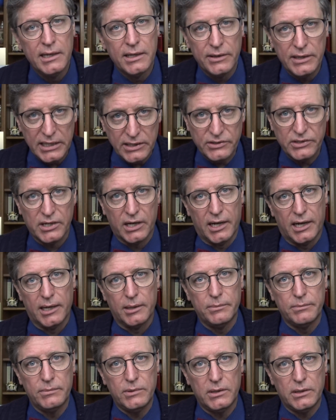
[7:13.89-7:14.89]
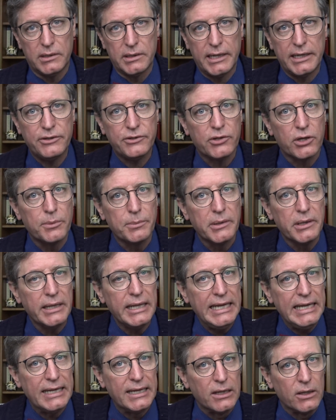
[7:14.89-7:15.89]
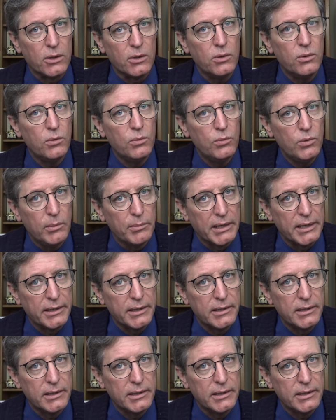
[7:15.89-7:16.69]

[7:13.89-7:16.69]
this time on a terminally ill woman.